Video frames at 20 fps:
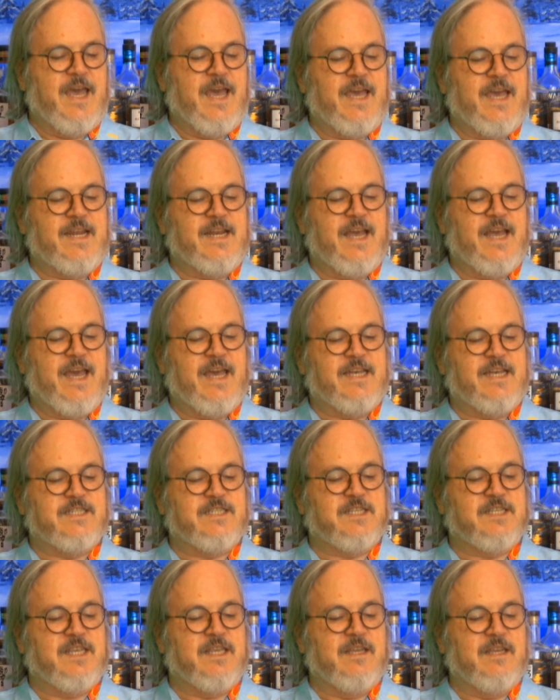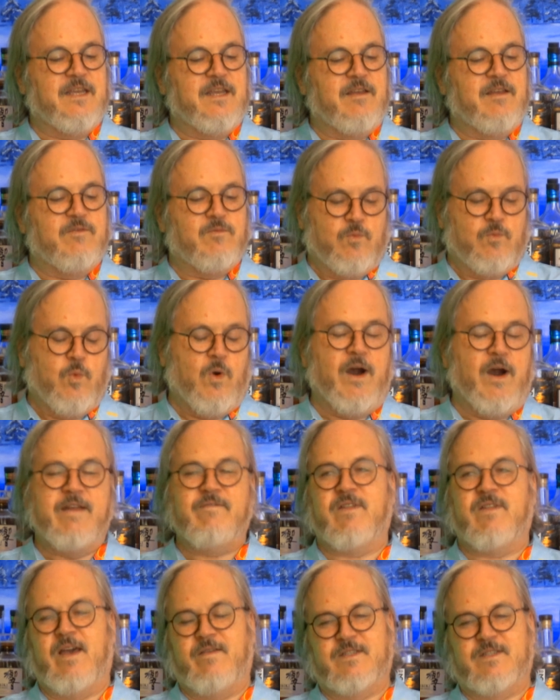and has wine
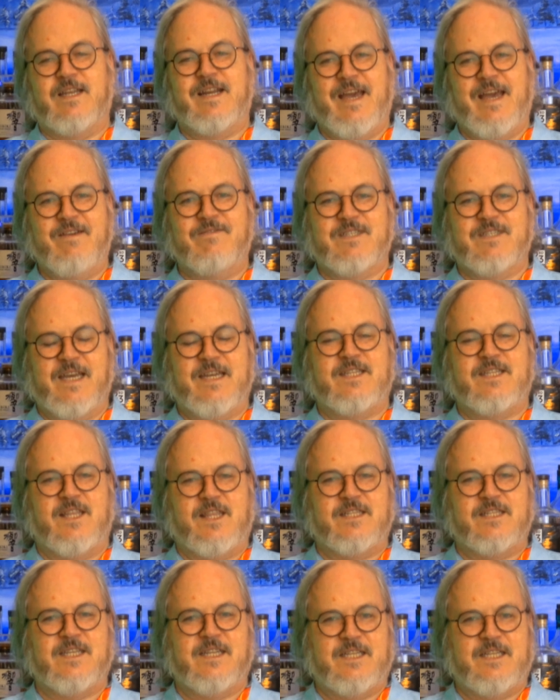flavors. And I have tasted this.